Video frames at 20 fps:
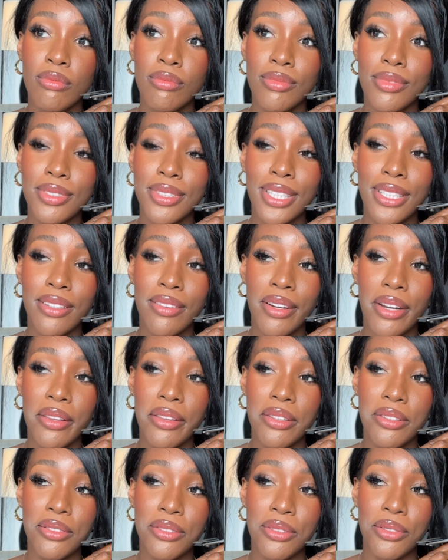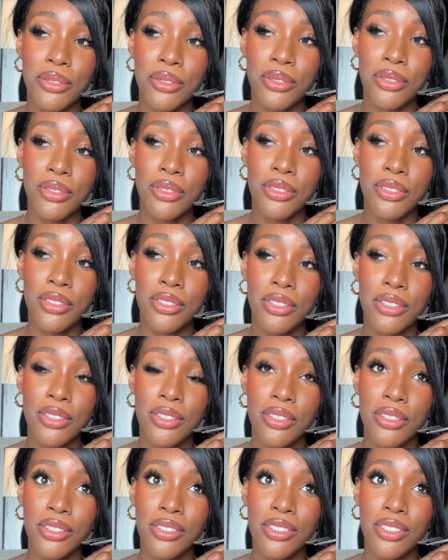Is that the right thing to do?
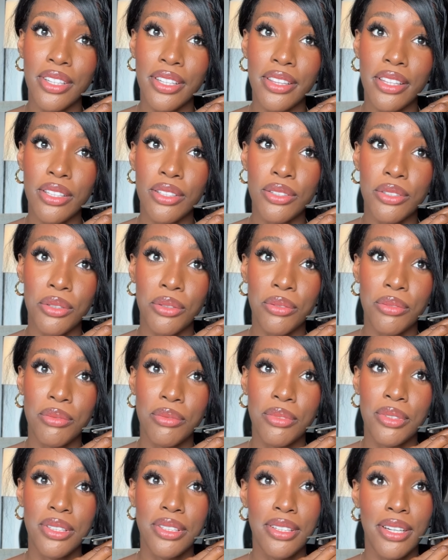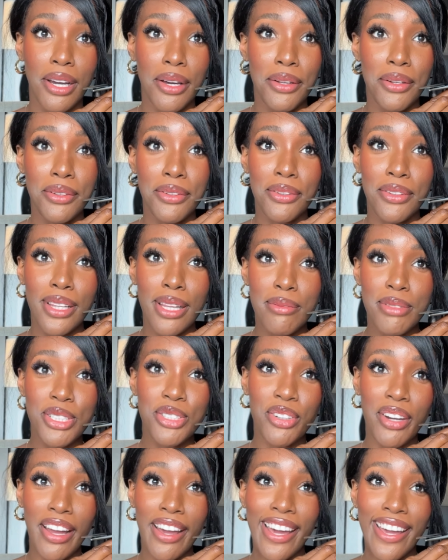I think so. I don't know, let me
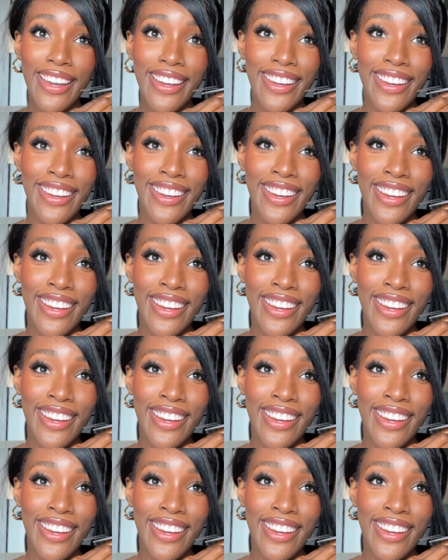try.